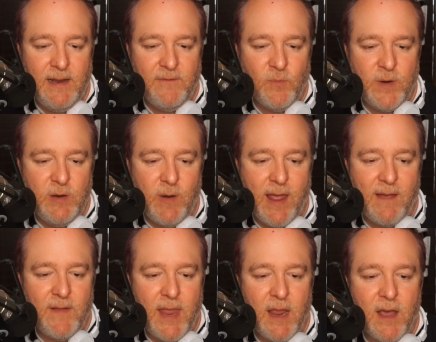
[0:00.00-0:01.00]
even when you
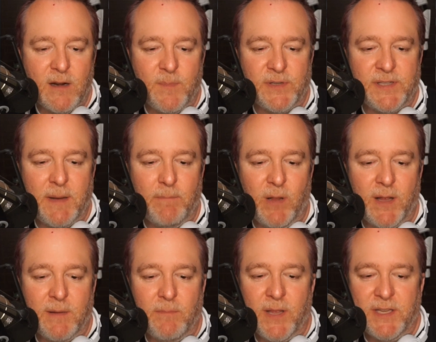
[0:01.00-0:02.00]
have a 100%
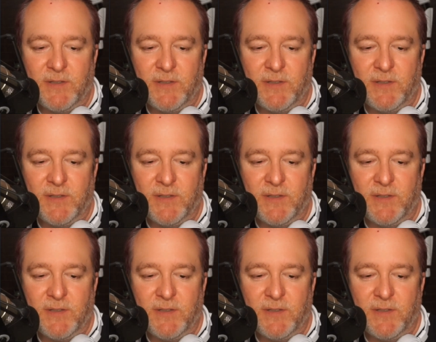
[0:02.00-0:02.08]
plug-and-play